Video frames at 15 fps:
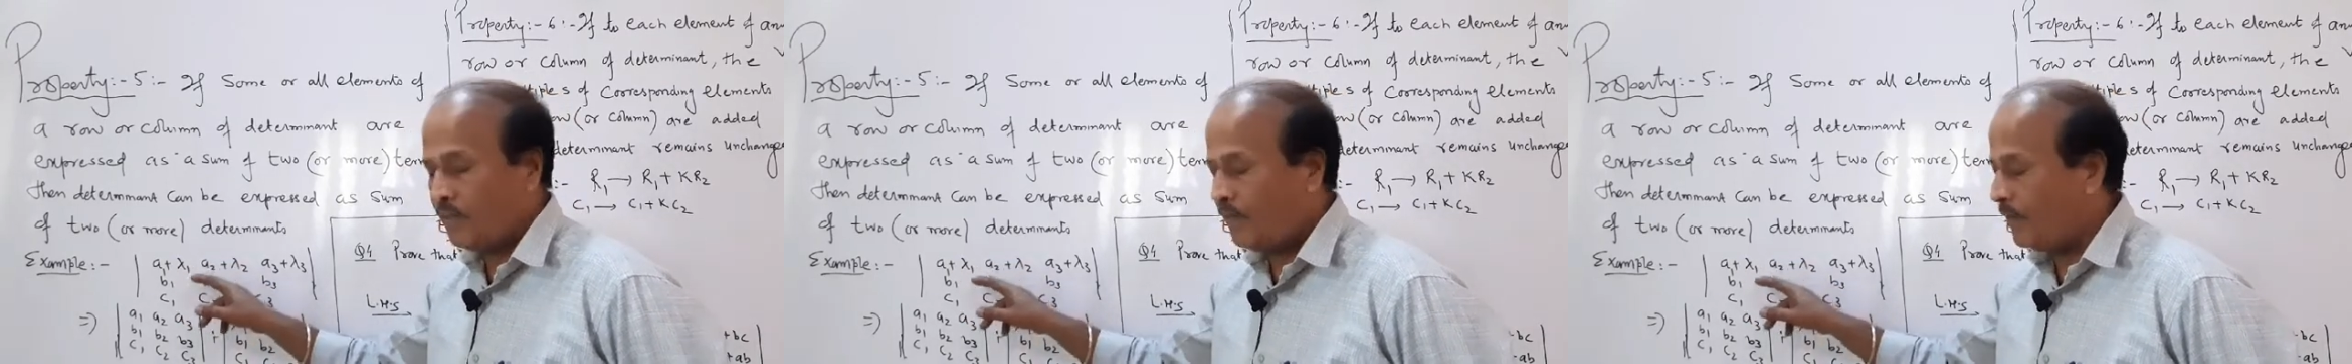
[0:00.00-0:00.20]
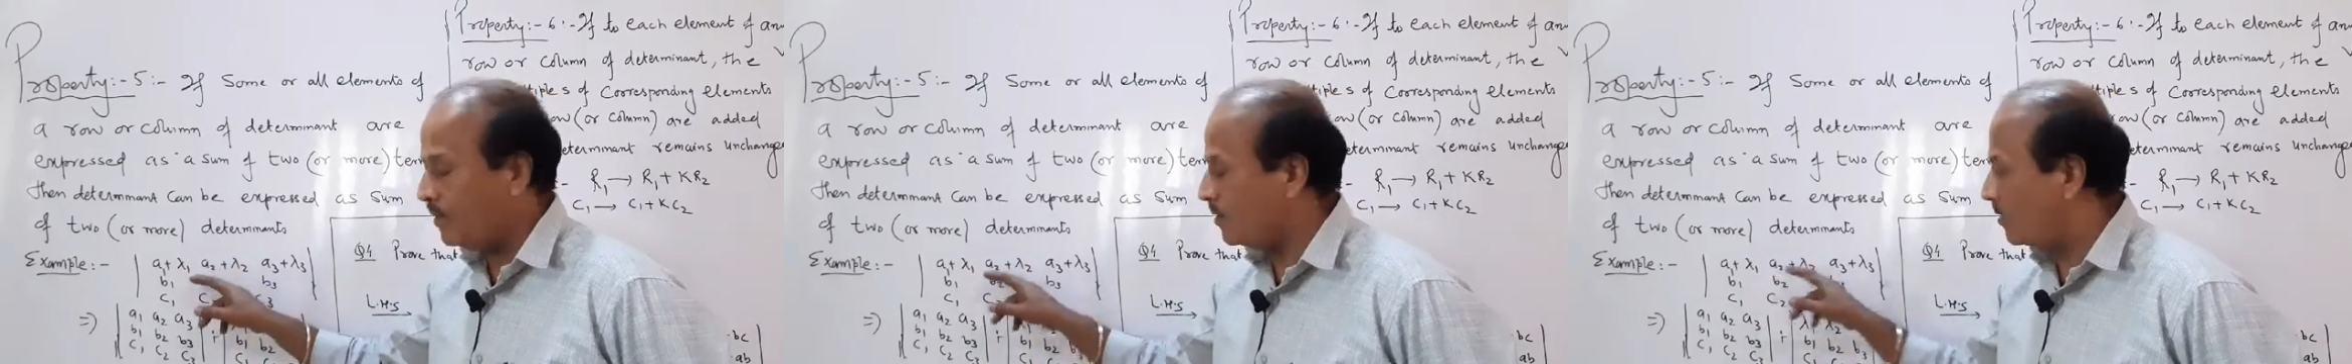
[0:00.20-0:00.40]

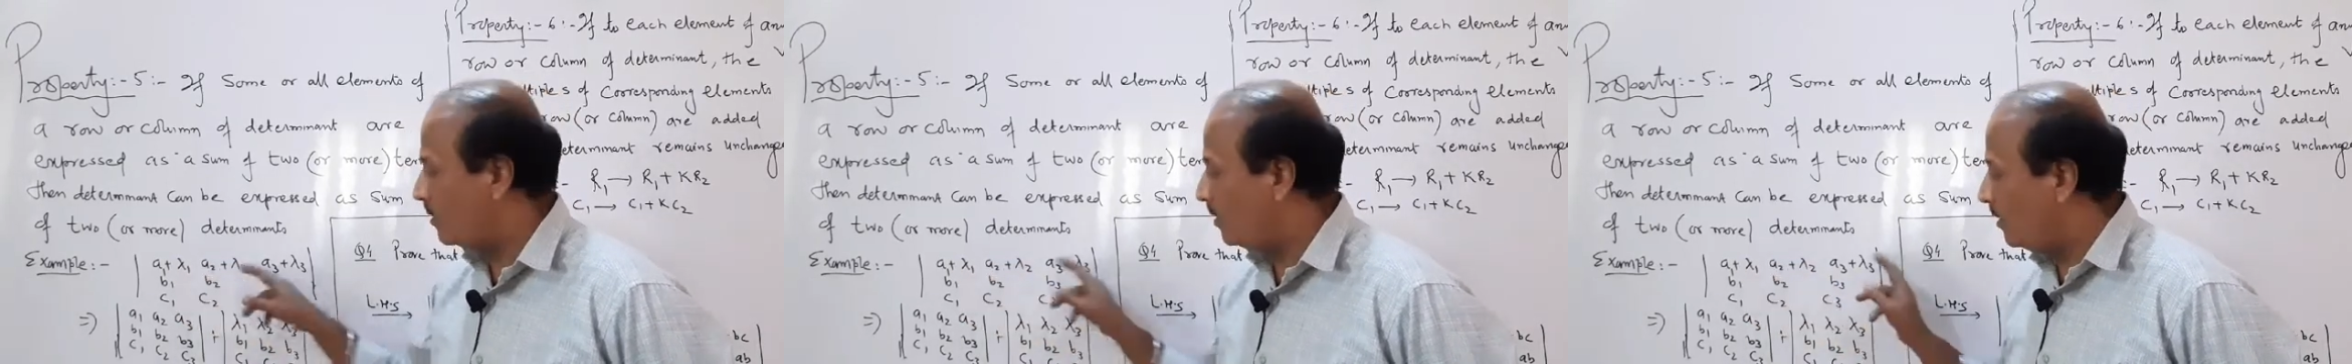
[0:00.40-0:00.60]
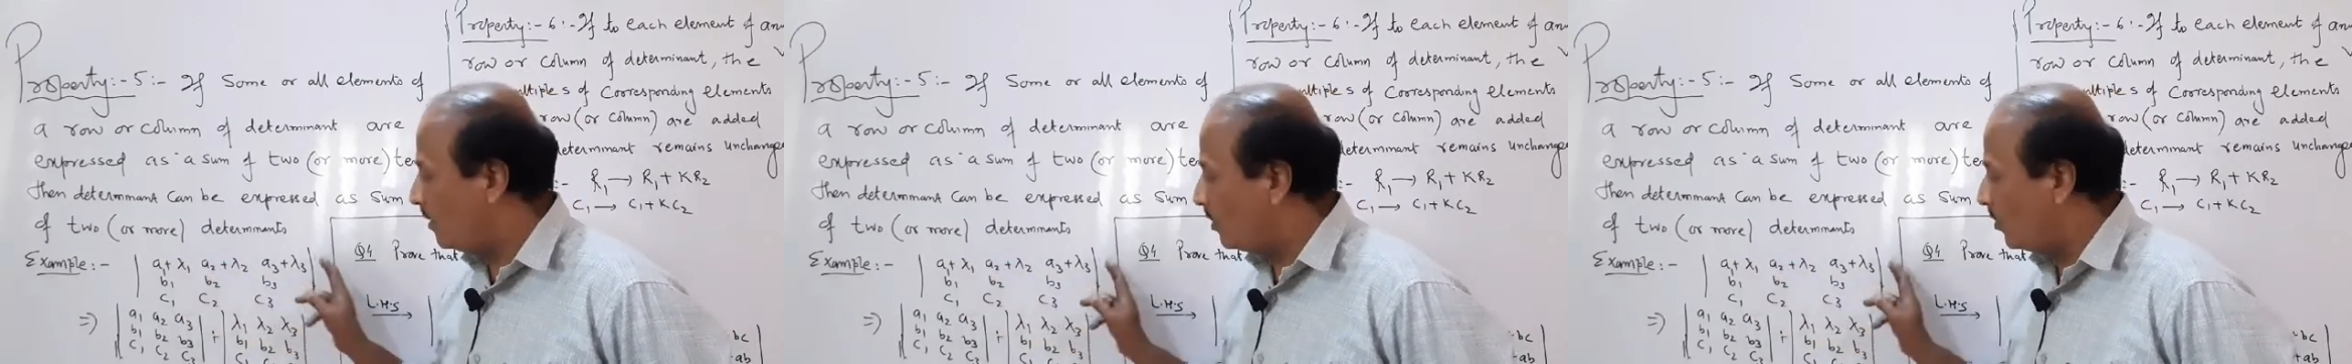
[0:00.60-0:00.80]
first
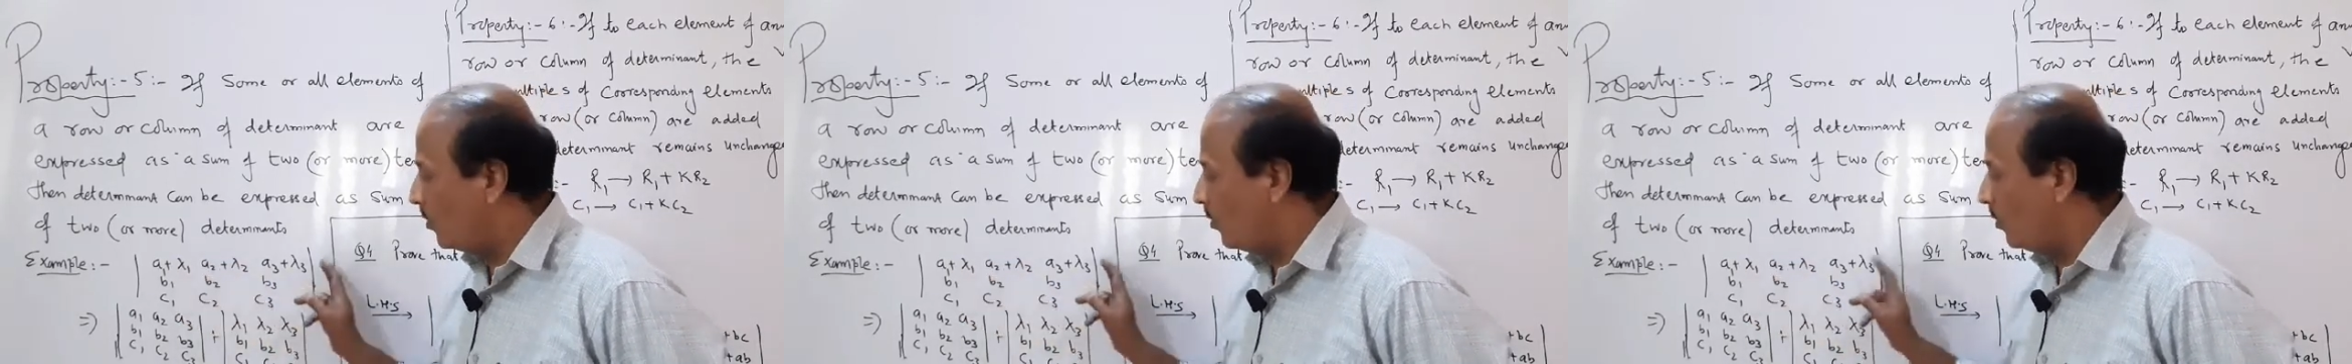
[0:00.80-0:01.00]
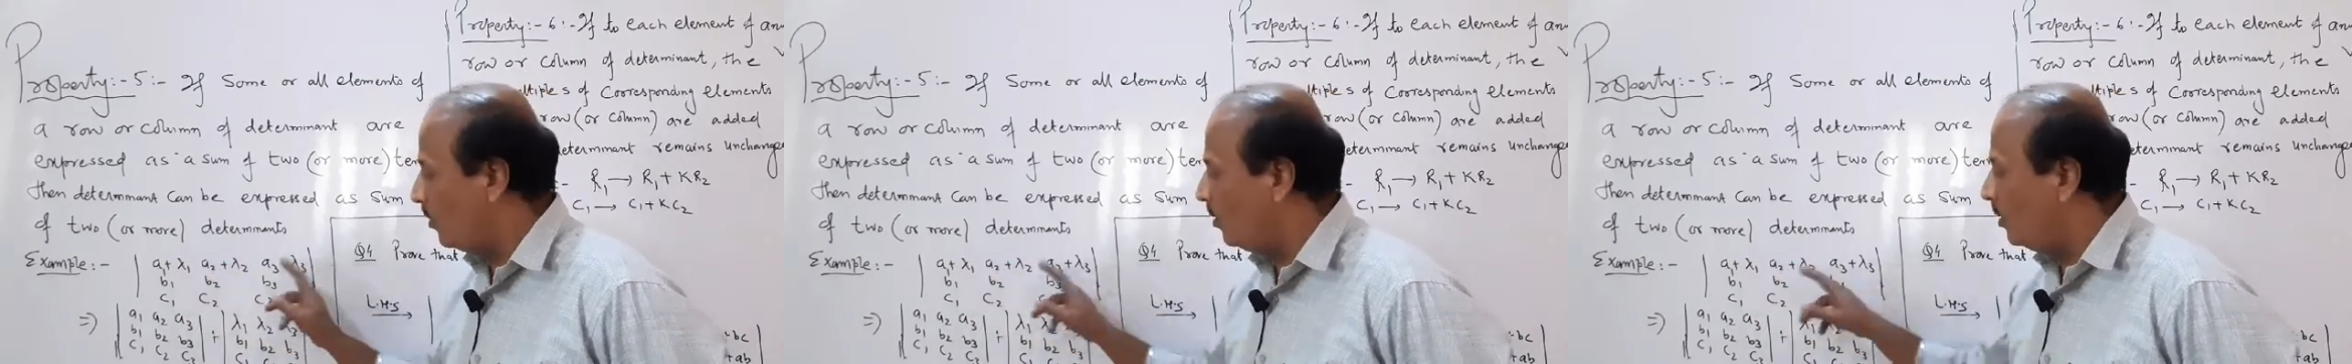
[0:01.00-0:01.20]

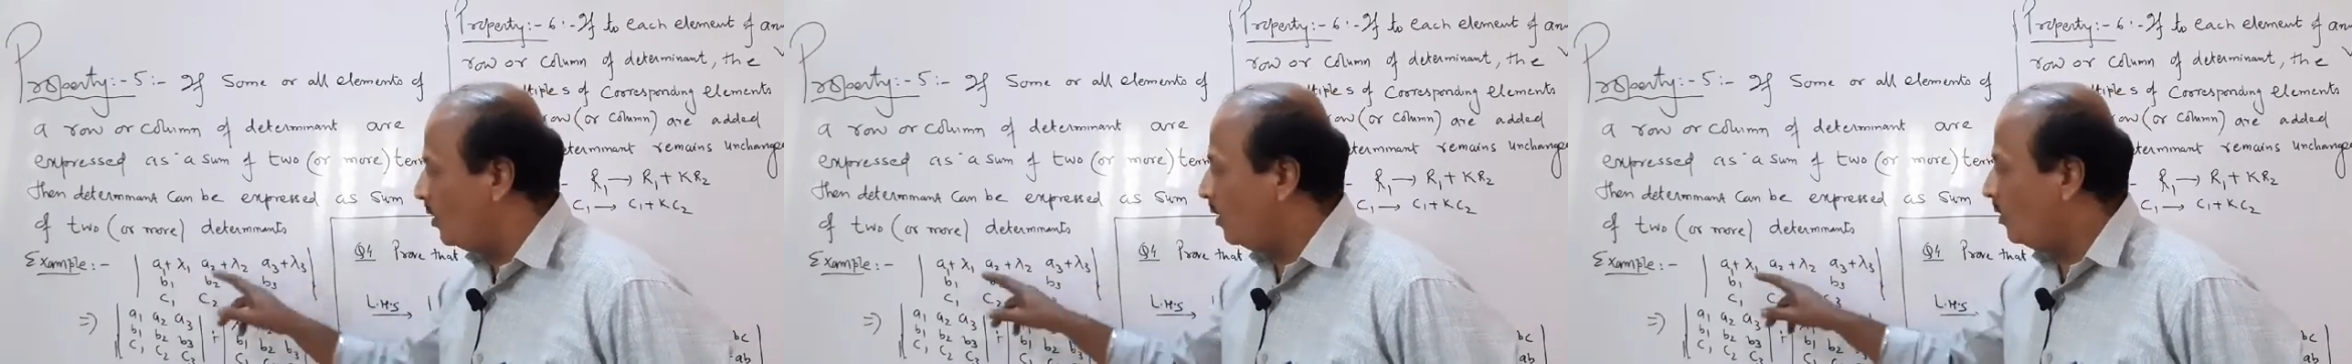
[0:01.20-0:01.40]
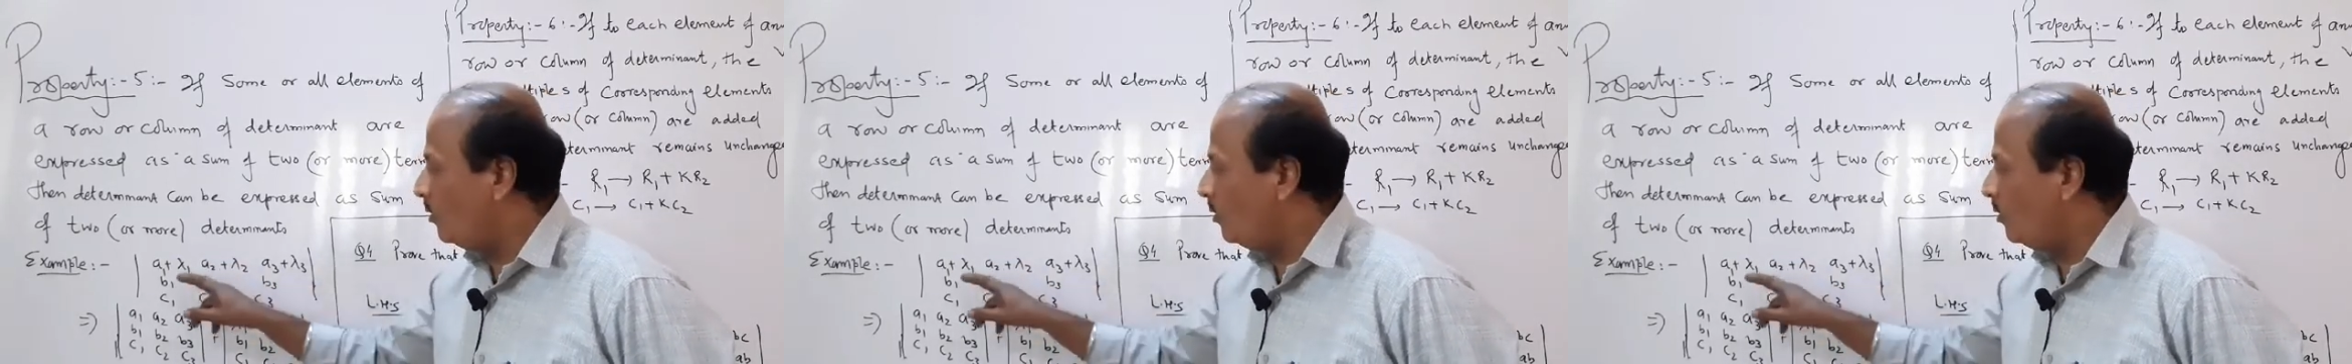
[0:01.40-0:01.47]
row.